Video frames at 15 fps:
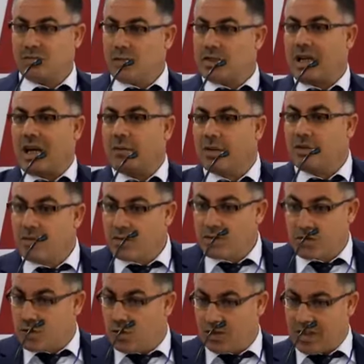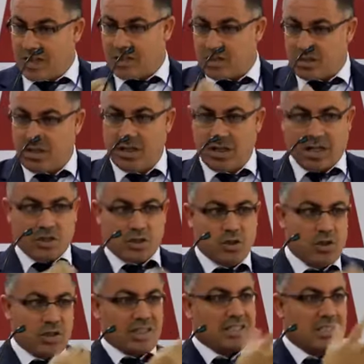It can be short as
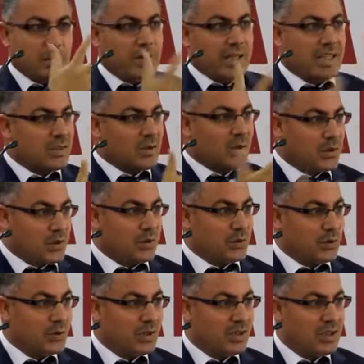a minute or two.